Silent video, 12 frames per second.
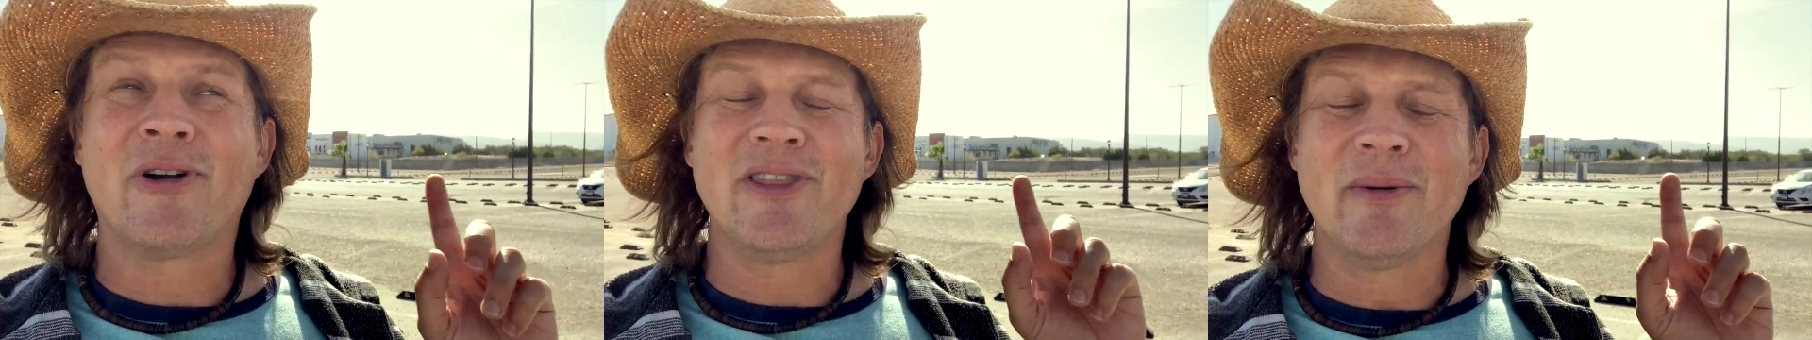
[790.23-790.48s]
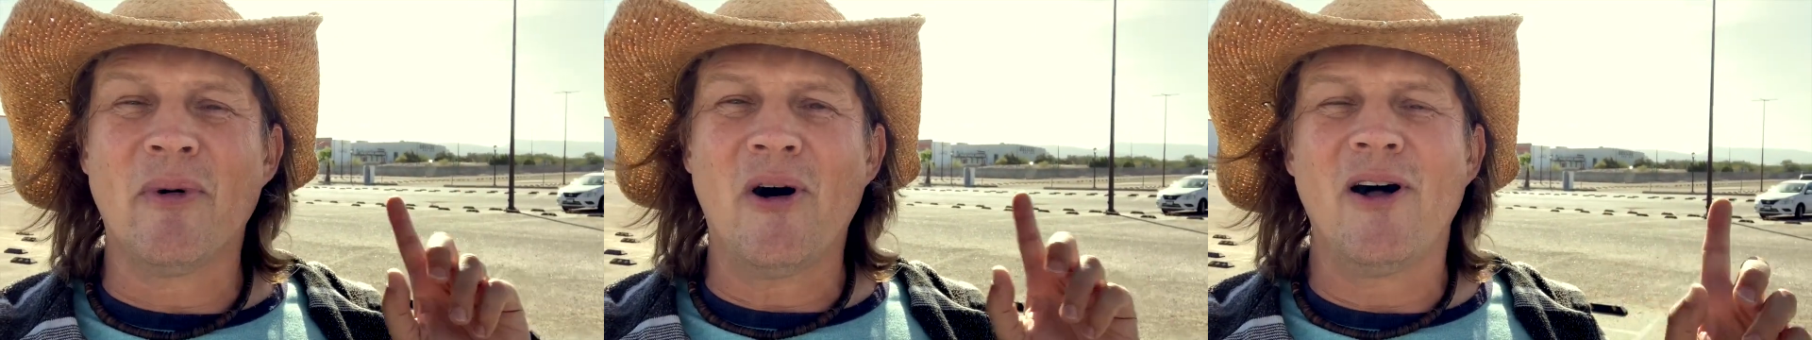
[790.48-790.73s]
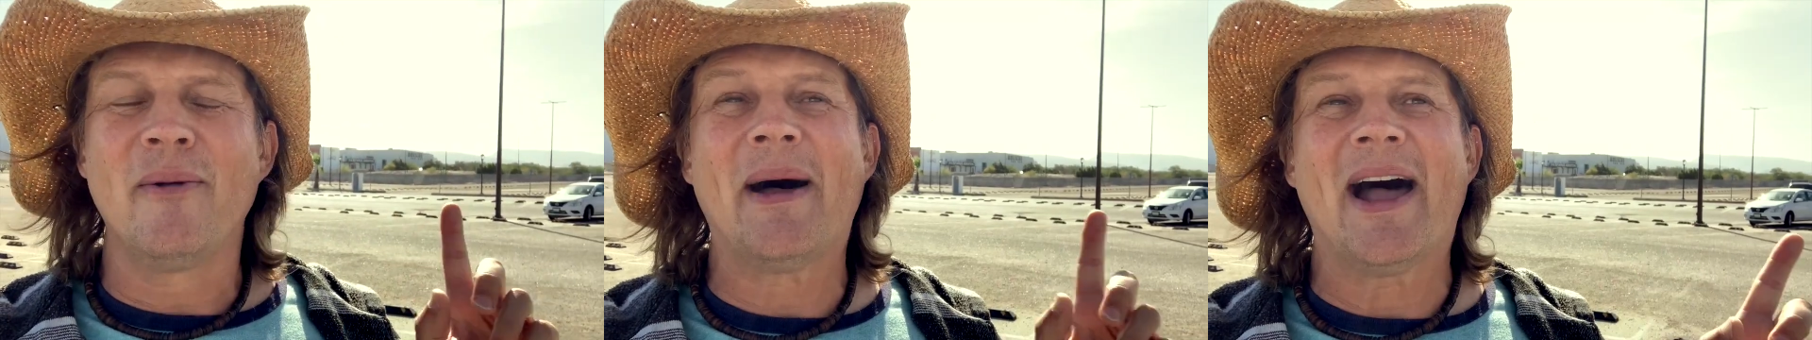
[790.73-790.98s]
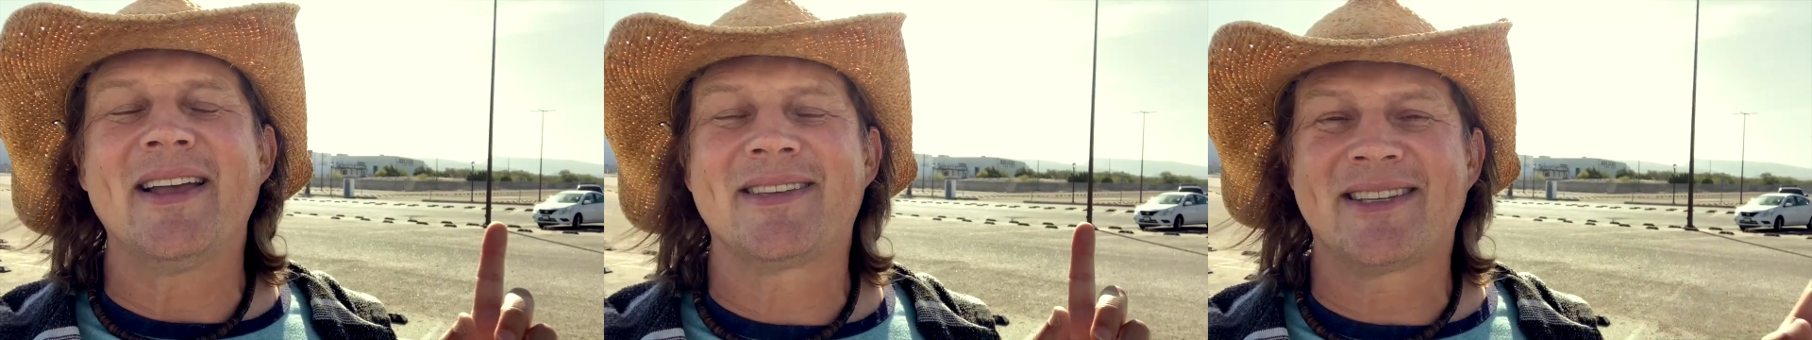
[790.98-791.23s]
in the mall
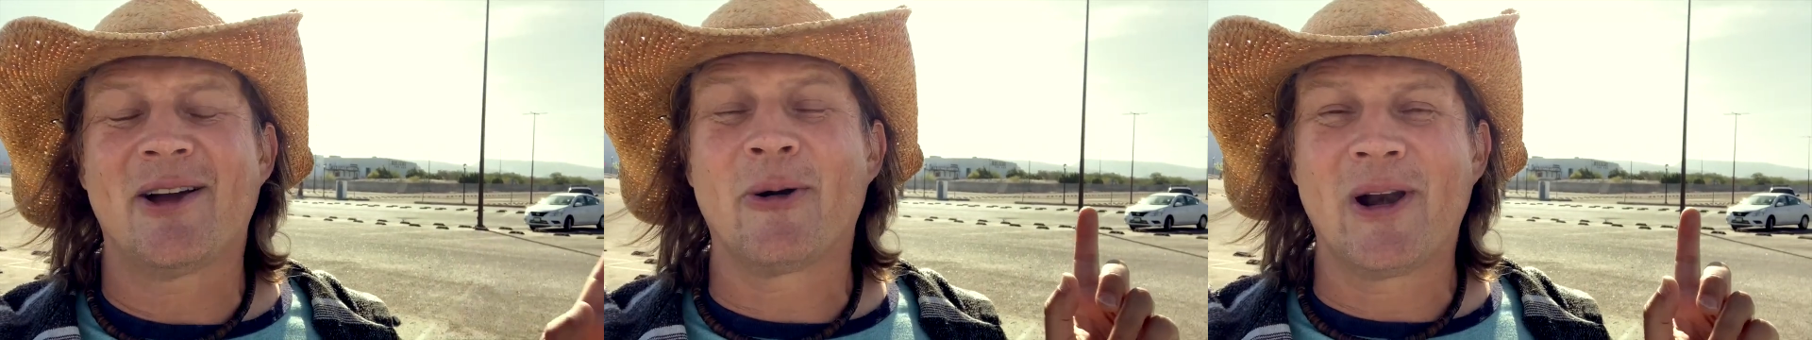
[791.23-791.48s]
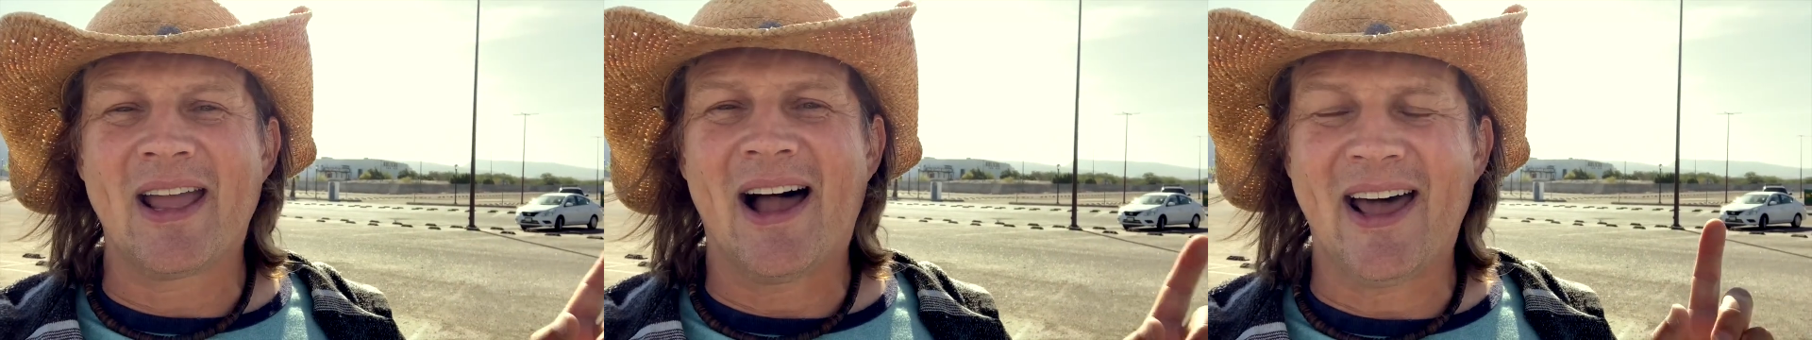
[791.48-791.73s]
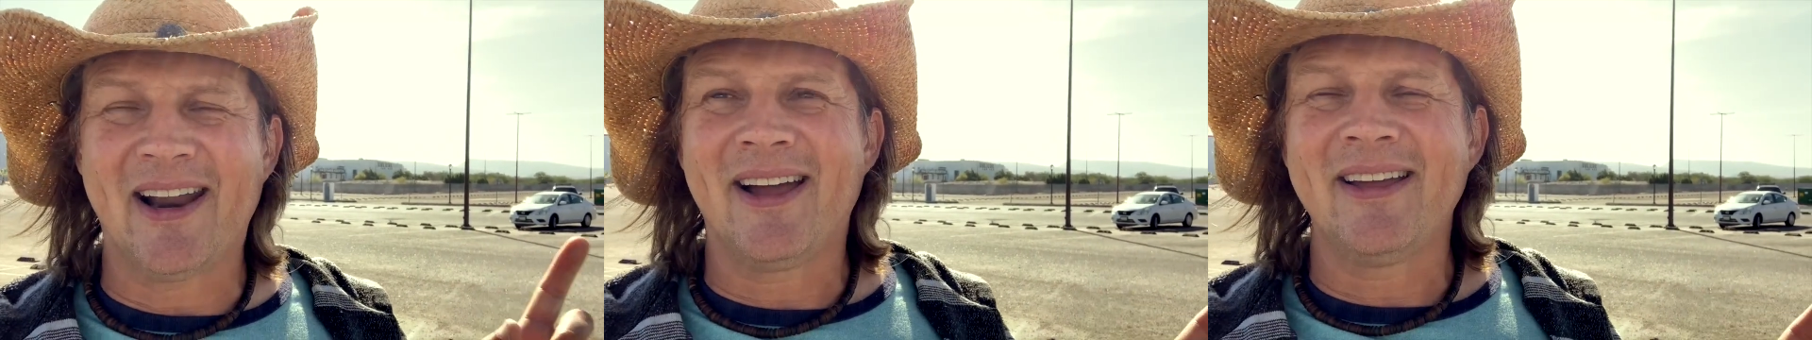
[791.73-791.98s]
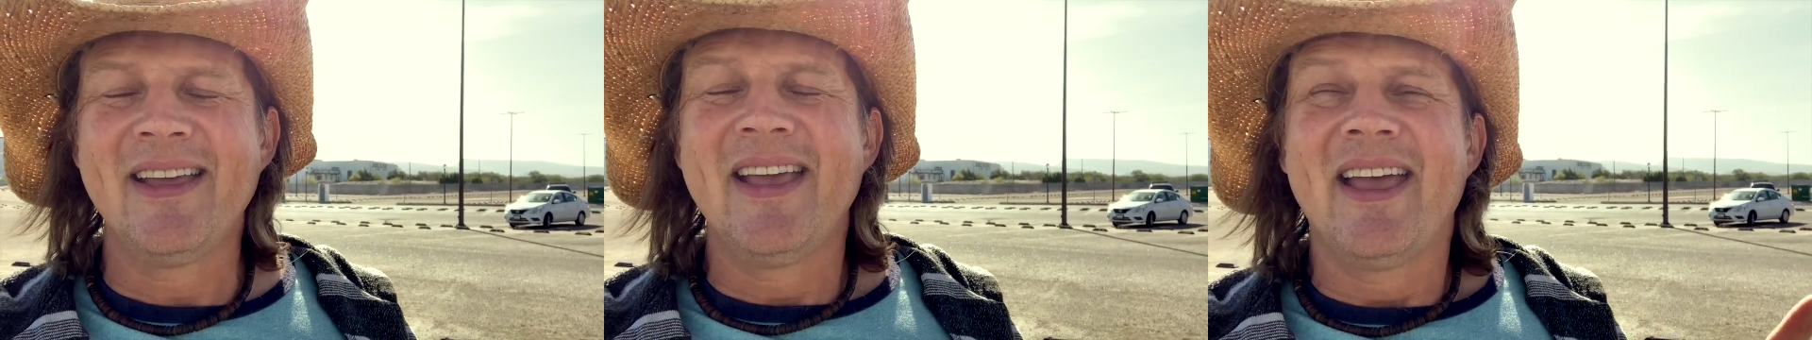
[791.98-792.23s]
by Soriana.
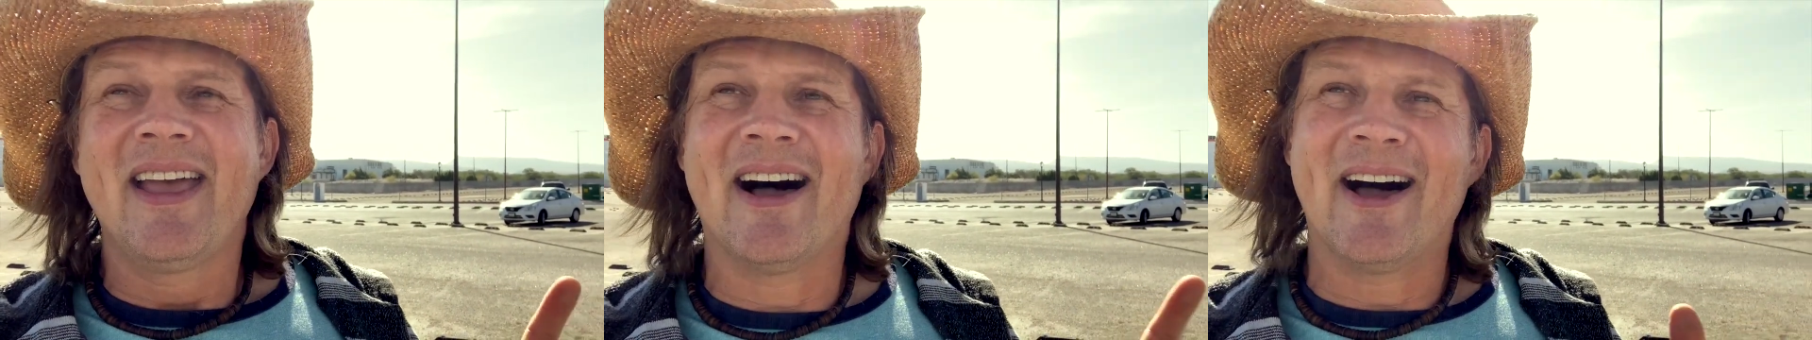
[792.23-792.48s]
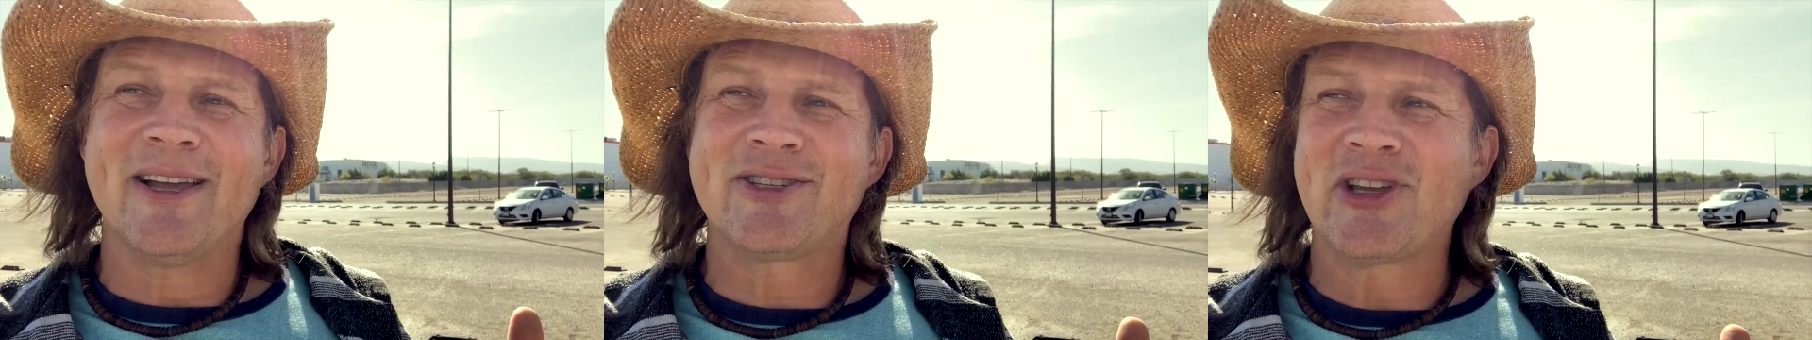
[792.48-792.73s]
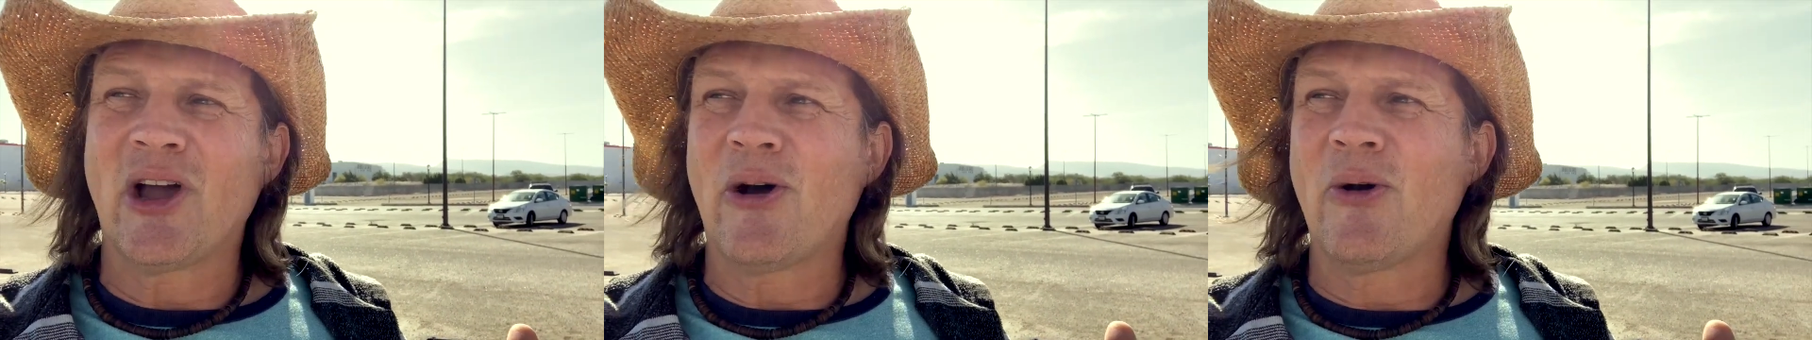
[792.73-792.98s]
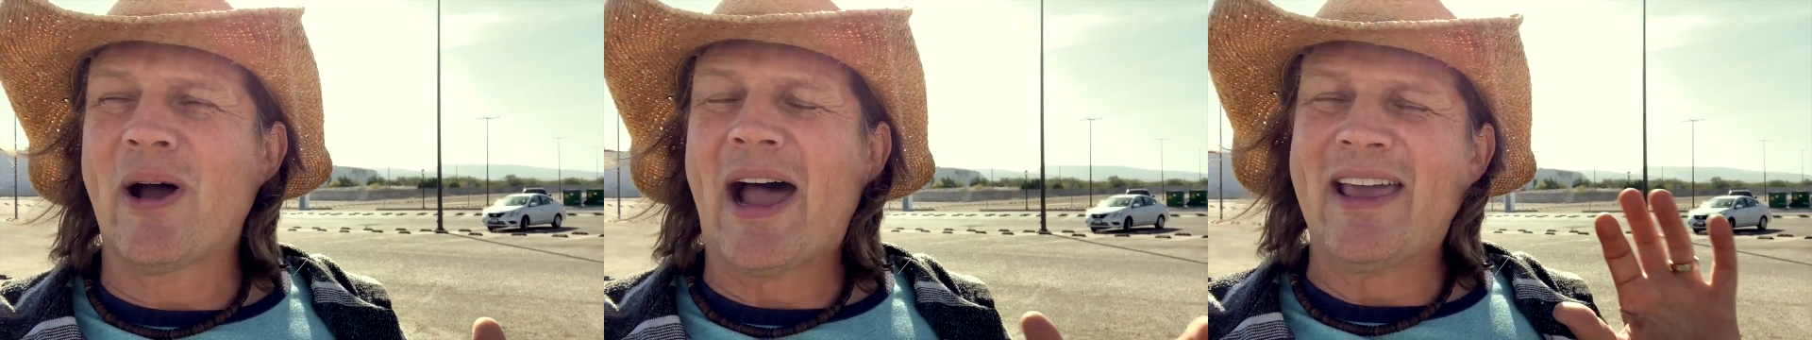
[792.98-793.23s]

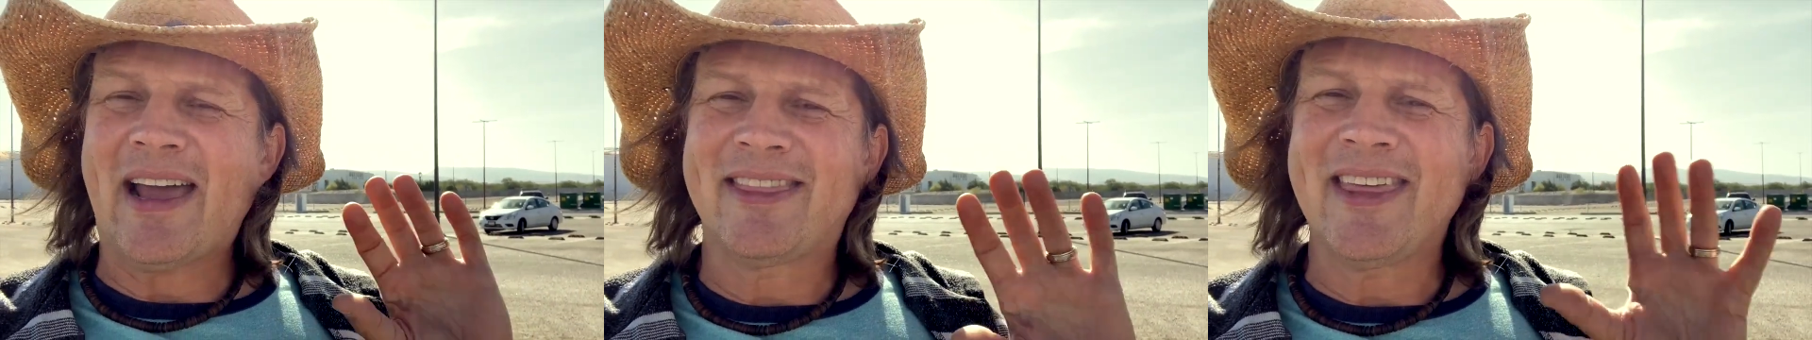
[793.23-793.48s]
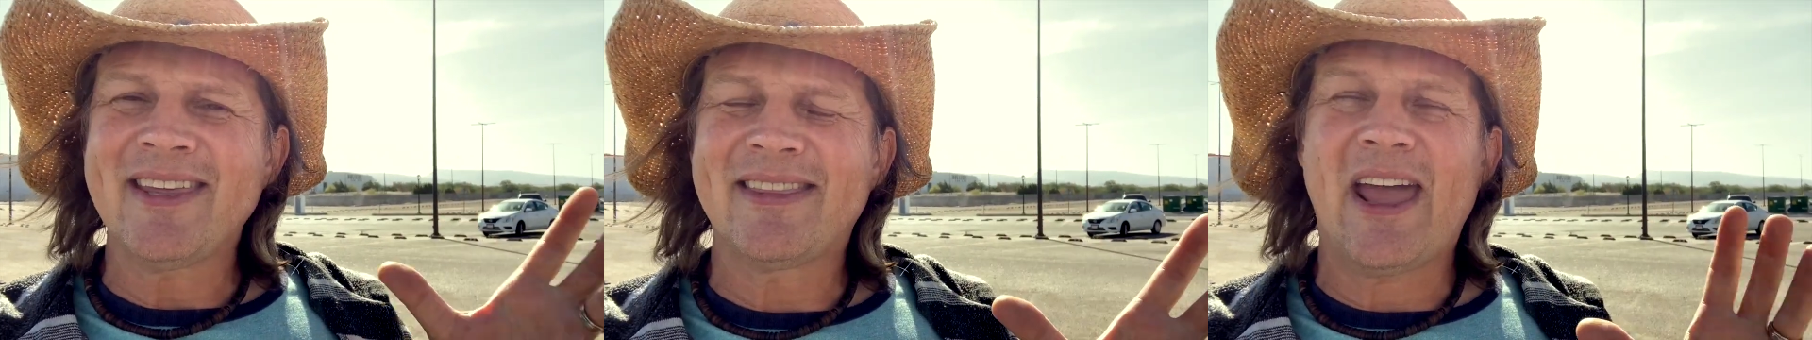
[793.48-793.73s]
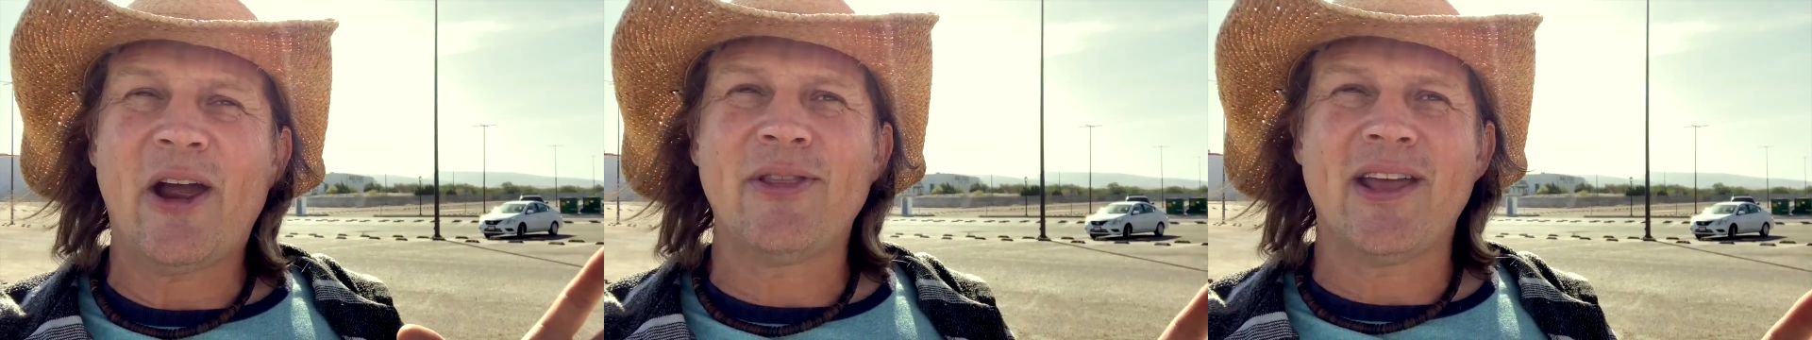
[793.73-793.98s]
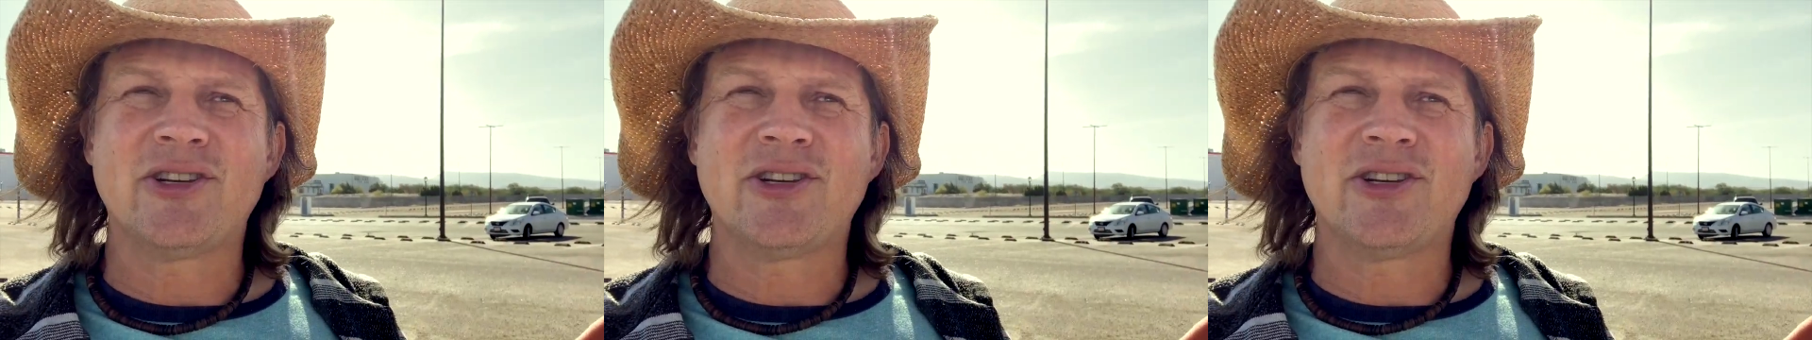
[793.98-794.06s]
So I think there they